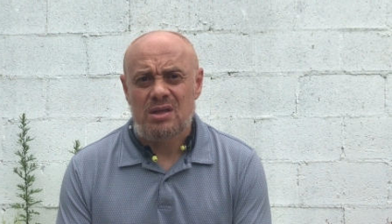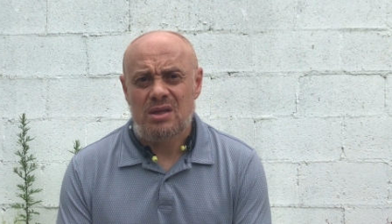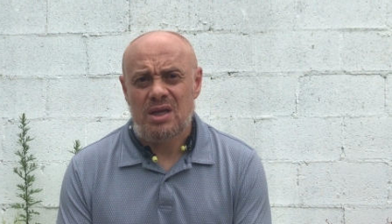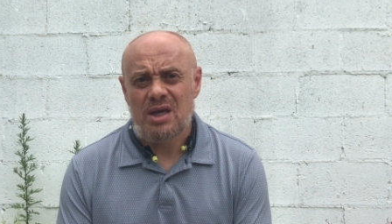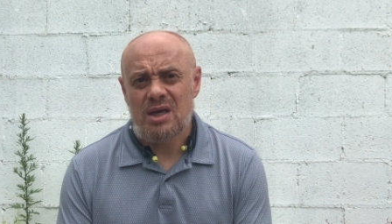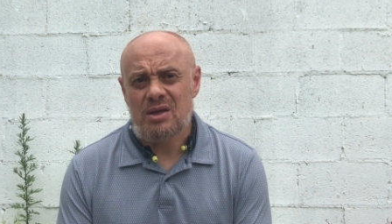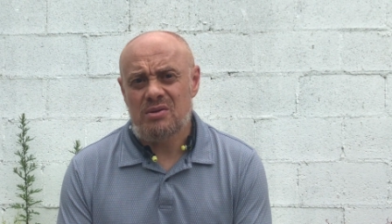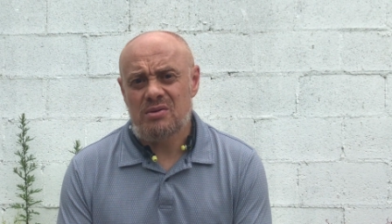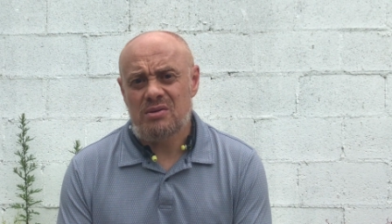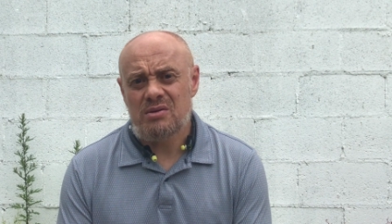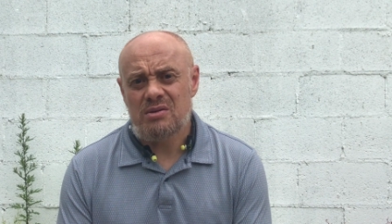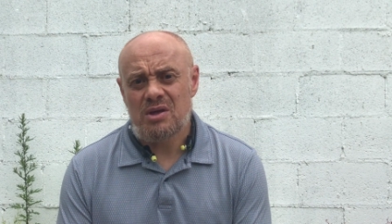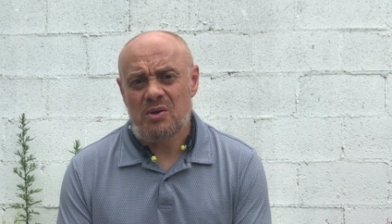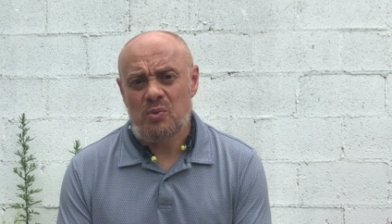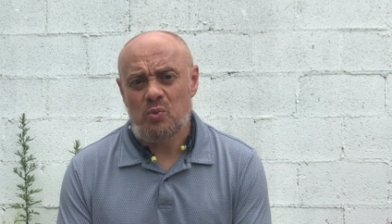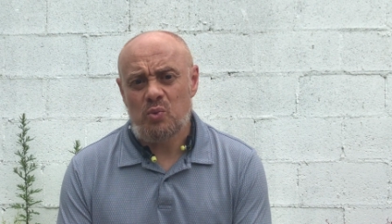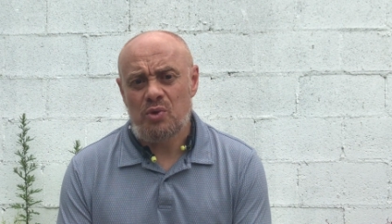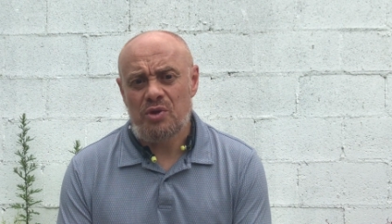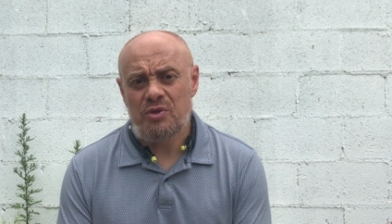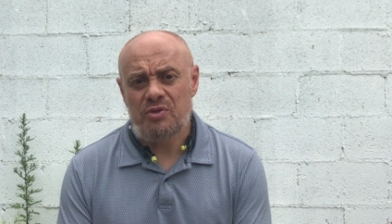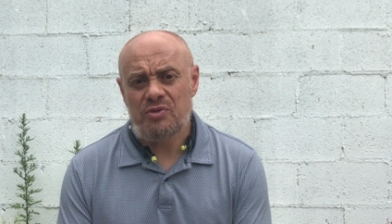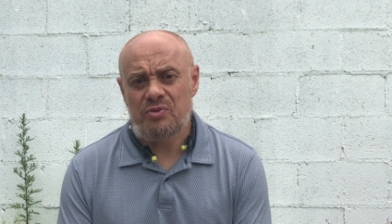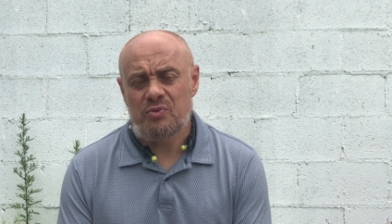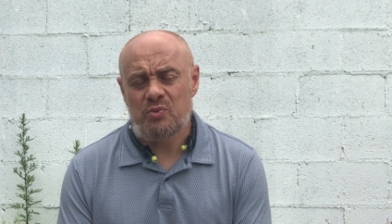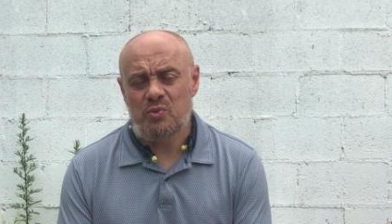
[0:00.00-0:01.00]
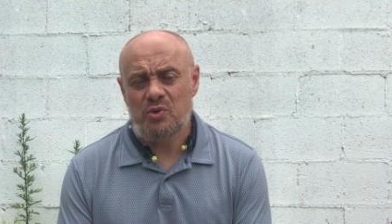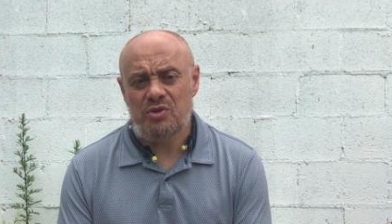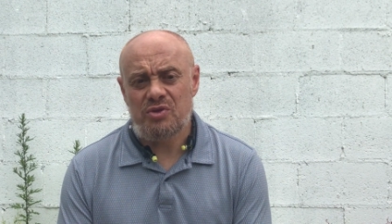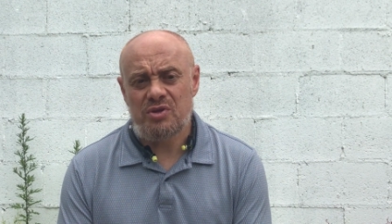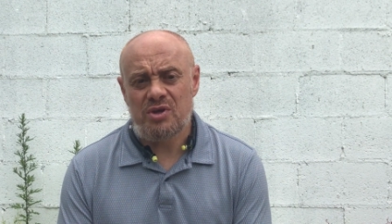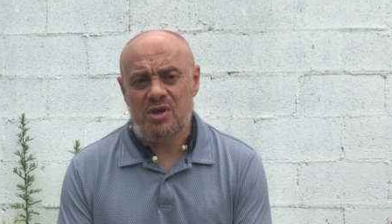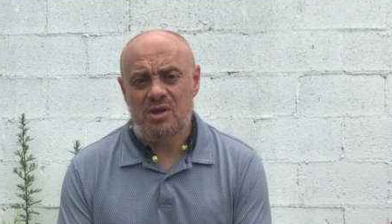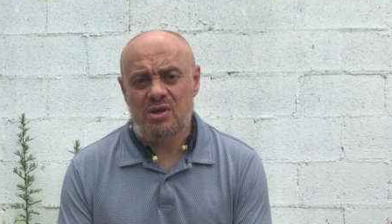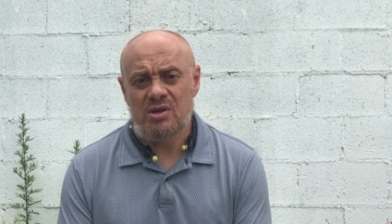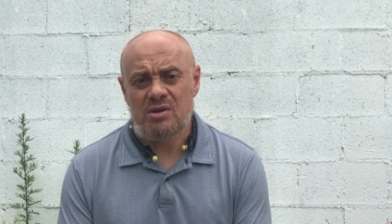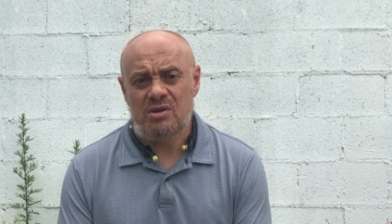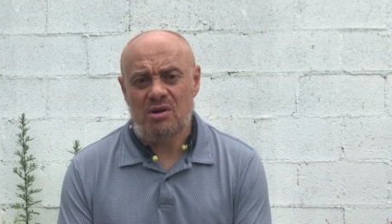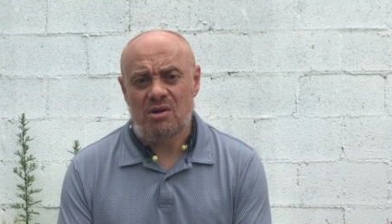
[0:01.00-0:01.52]
that
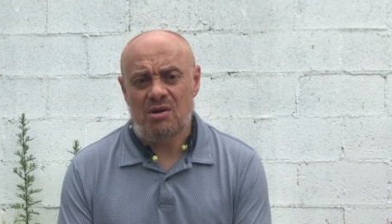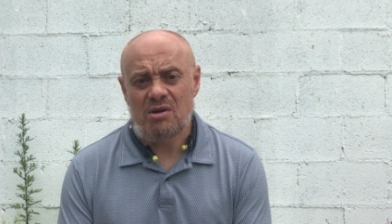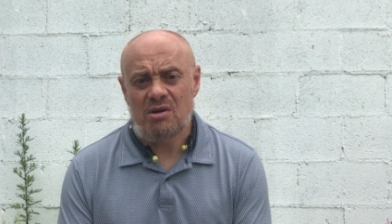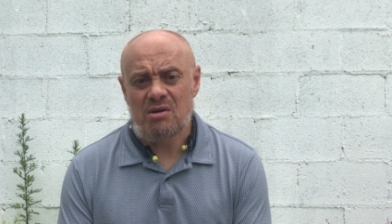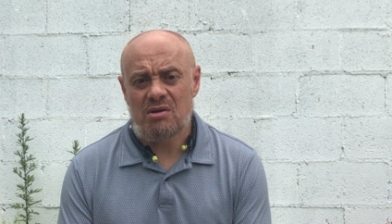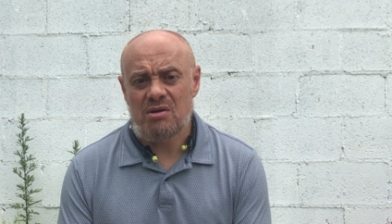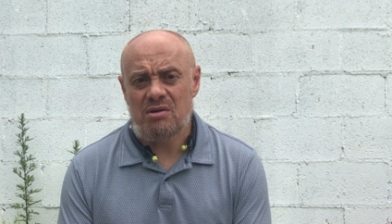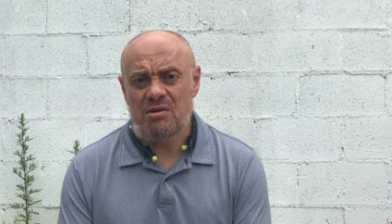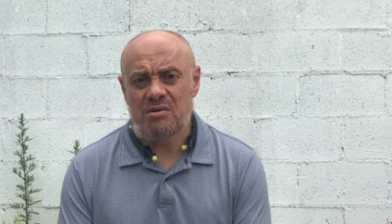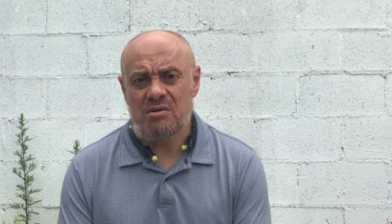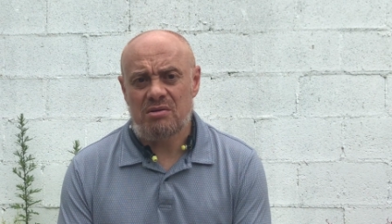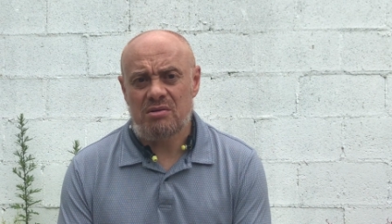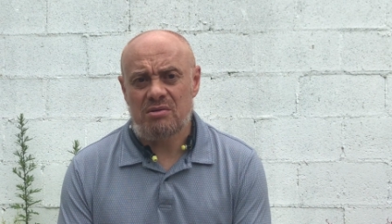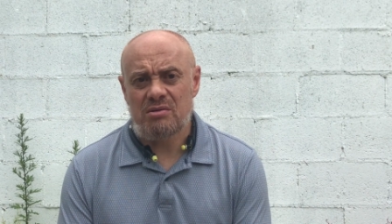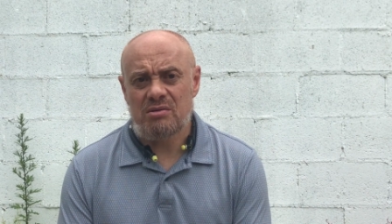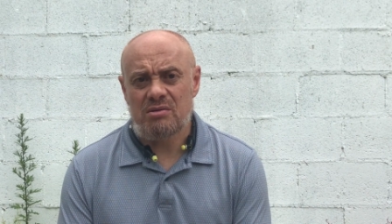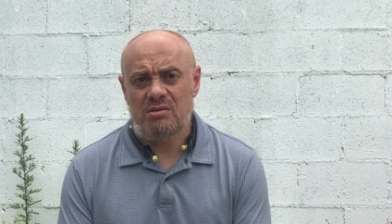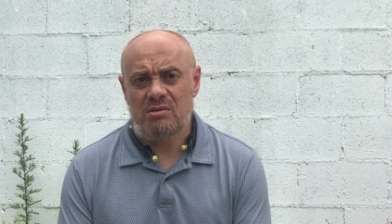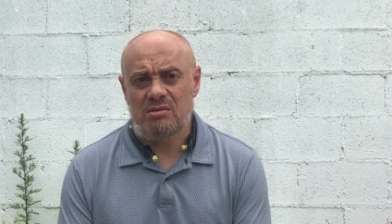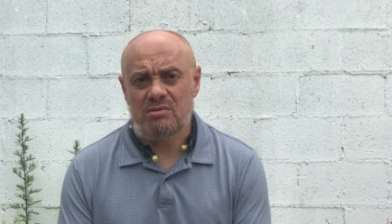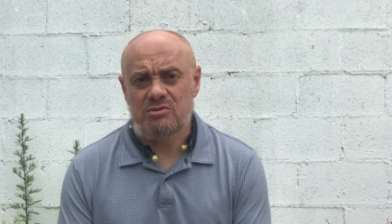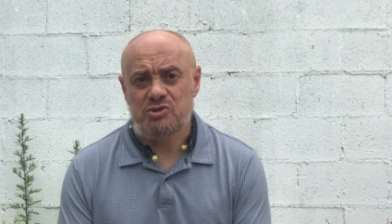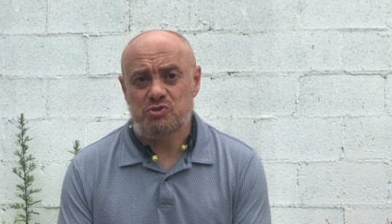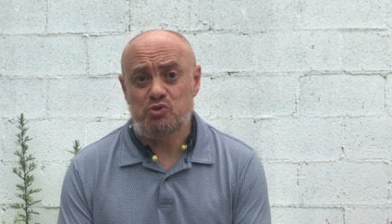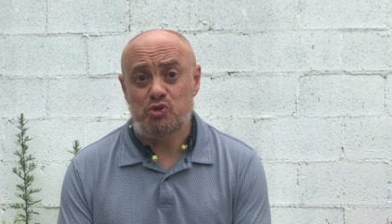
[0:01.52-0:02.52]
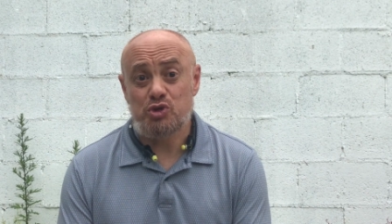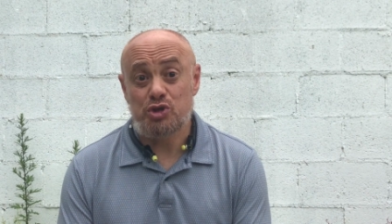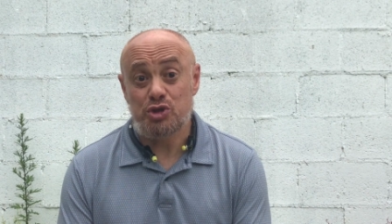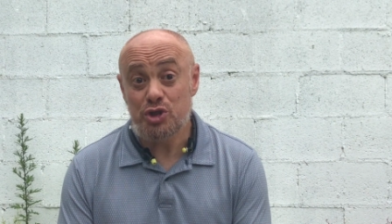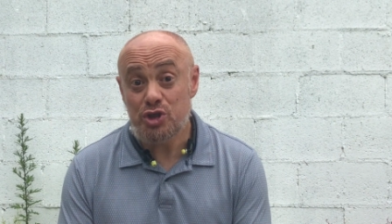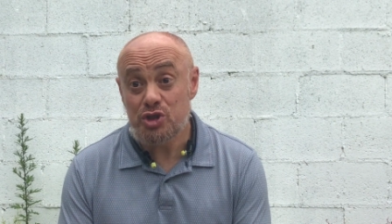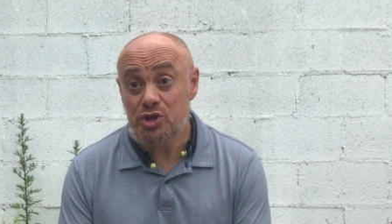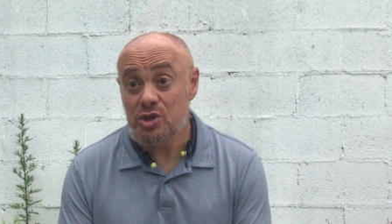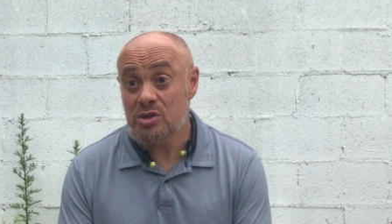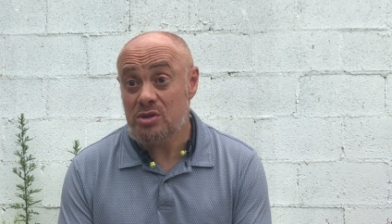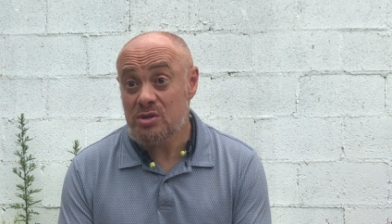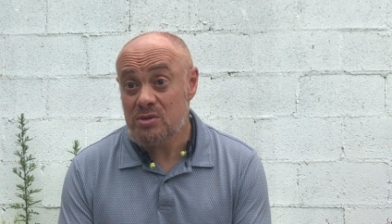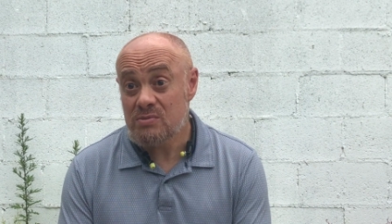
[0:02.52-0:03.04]
within our
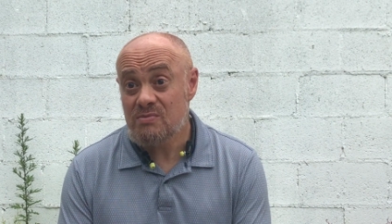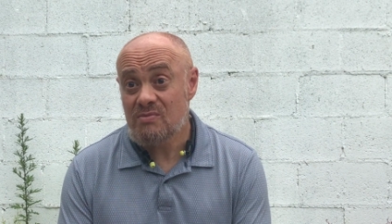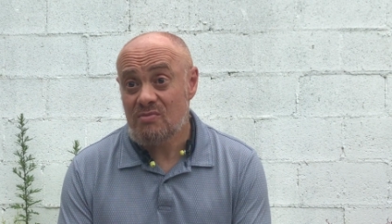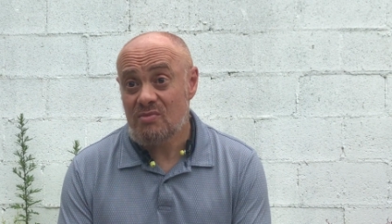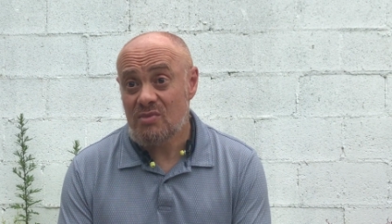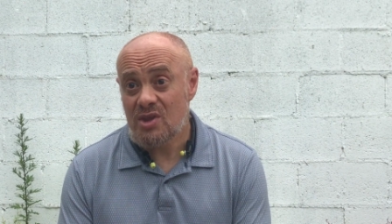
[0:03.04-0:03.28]
religion,